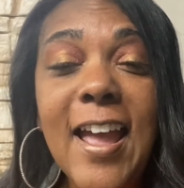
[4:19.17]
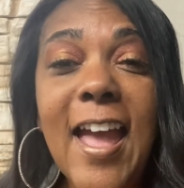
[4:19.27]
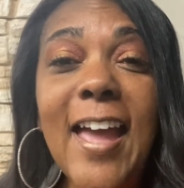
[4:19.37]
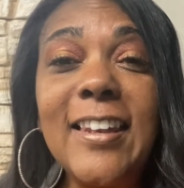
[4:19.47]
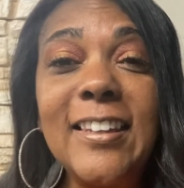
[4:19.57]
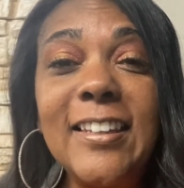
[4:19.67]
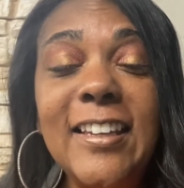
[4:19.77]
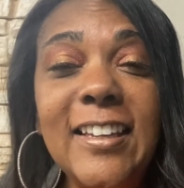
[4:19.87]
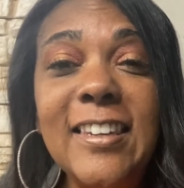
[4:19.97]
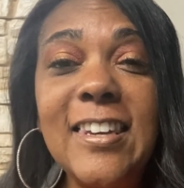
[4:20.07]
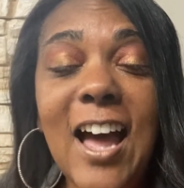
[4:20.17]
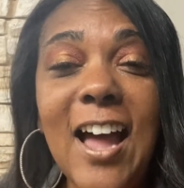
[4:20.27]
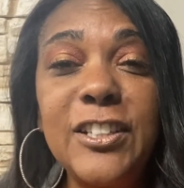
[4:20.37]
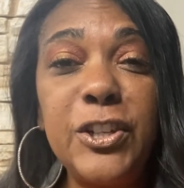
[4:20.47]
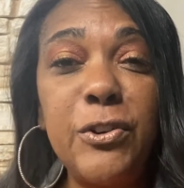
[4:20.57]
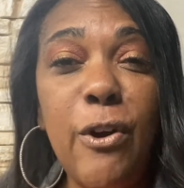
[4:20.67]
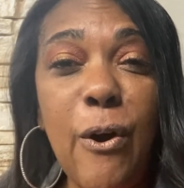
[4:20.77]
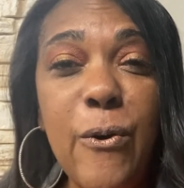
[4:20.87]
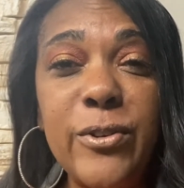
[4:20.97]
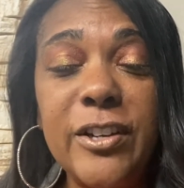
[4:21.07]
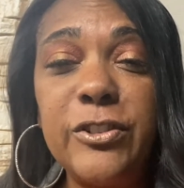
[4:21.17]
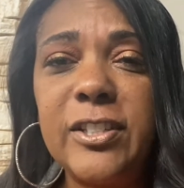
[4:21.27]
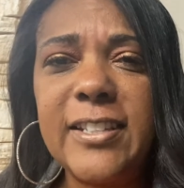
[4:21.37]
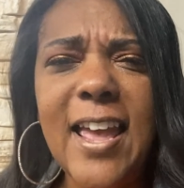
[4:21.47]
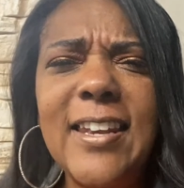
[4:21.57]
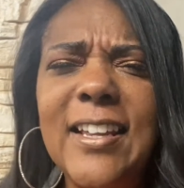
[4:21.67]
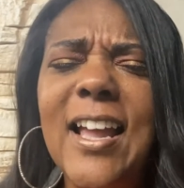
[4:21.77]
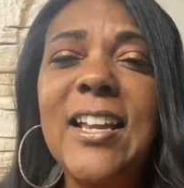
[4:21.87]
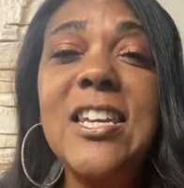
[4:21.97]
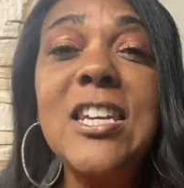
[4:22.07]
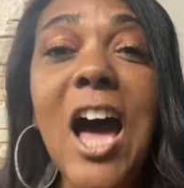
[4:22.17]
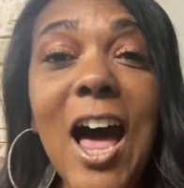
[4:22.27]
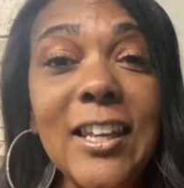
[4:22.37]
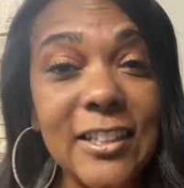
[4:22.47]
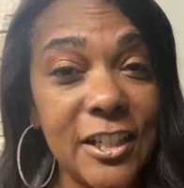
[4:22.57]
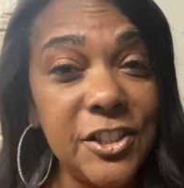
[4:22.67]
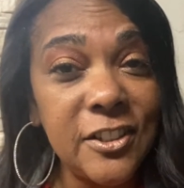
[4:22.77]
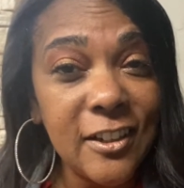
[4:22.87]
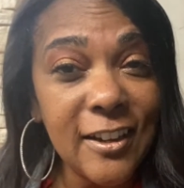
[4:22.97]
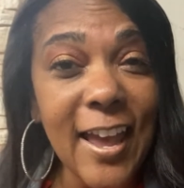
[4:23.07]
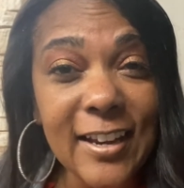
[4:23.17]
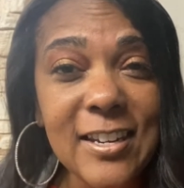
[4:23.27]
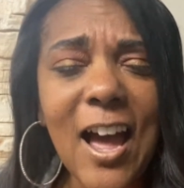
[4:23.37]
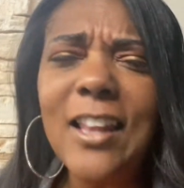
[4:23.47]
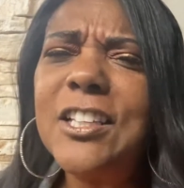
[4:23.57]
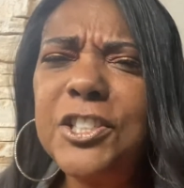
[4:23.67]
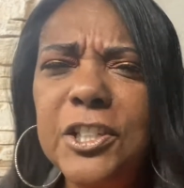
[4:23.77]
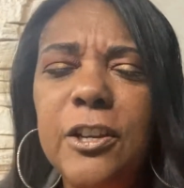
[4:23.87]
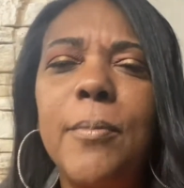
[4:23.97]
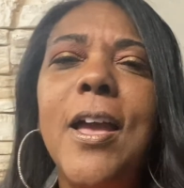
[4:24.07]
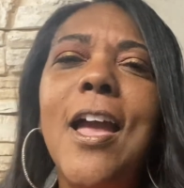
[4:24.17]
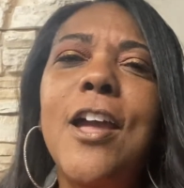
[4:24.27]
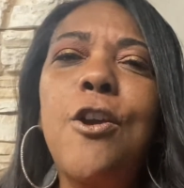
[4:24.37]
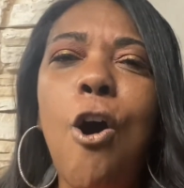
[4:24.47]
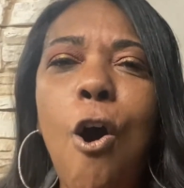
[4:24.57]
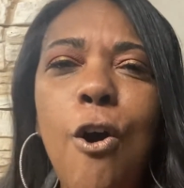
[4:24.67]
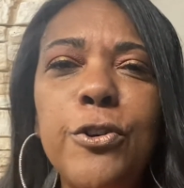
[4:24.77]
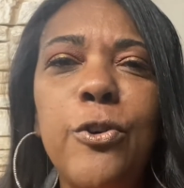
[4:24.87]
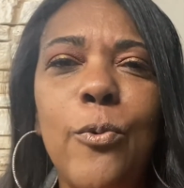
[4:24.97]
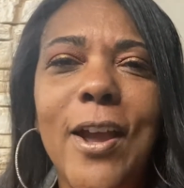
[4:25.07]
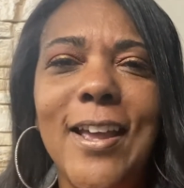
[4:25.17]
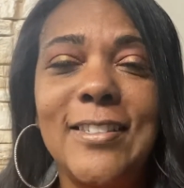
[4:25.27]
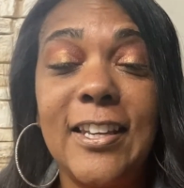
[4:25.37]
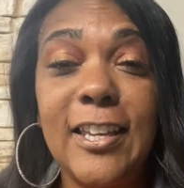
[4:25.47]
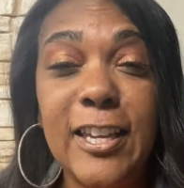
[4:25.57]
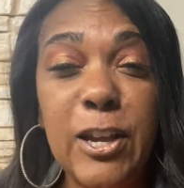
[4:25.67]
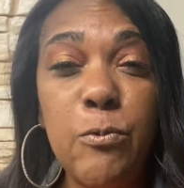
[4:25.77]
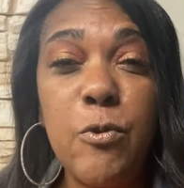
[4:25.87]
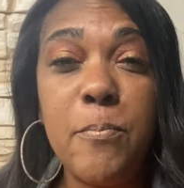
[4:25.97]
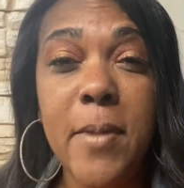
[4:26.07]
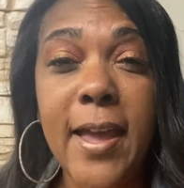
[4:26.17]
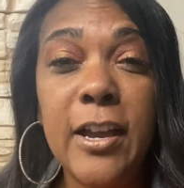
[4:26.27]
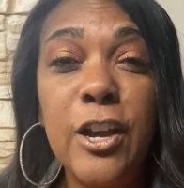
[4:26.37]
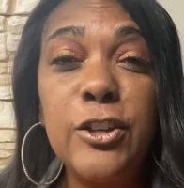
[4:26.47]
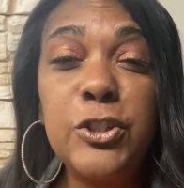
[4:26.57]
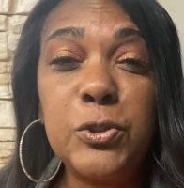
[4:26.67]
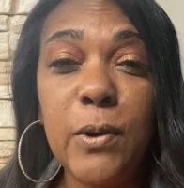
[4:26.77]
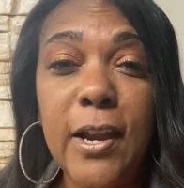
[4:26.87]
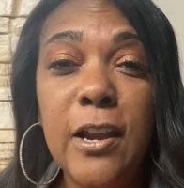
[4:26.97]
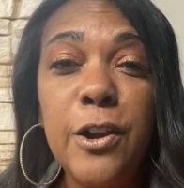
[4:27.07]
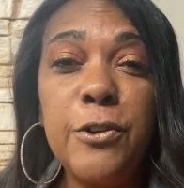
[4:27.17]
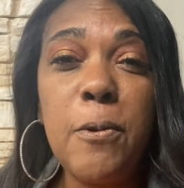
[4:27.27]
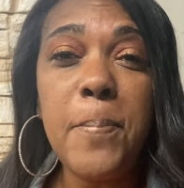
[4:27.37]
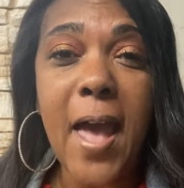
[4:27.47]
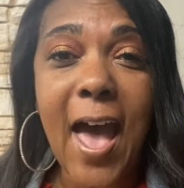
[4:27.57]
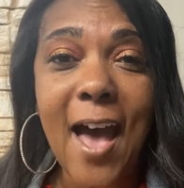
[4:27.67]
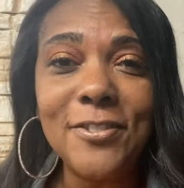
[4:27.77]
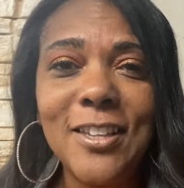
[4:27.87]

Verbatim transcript: and lean not to your own understanding. Acknowledge Acknowledge him in all your ways and he will make straight your paths.